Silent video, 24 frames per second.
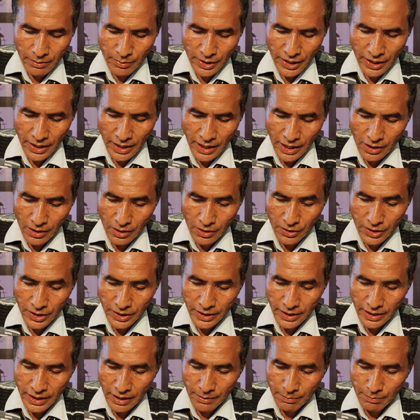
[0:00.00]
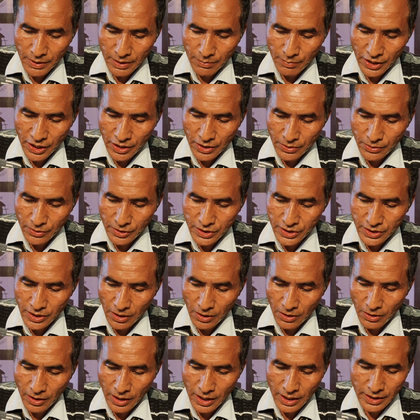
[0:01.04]
number 9 located at Bibar Road,
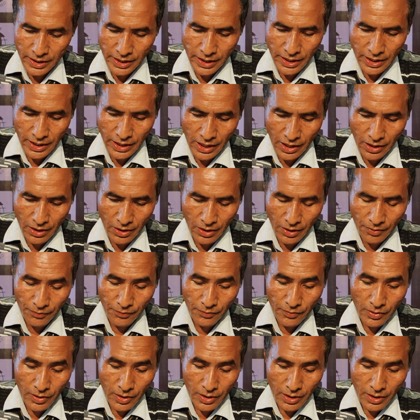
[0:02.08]
Shillong at the area of